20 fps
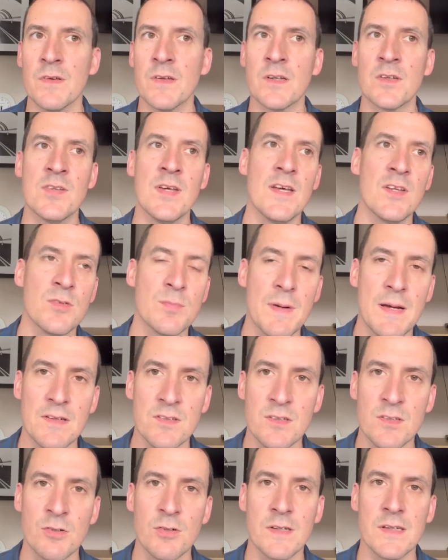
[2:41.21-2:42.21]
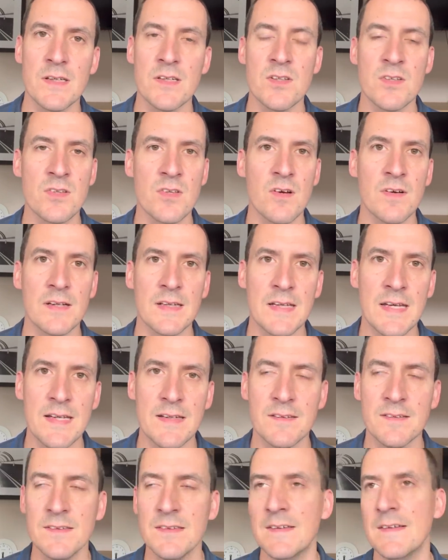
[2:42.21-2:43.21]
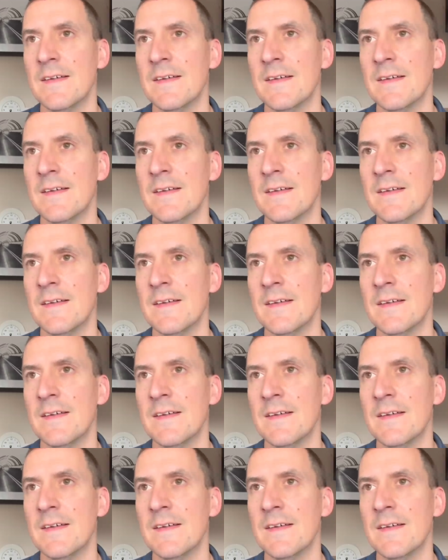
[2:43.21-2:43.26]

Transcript: The test match, cricket, starting again.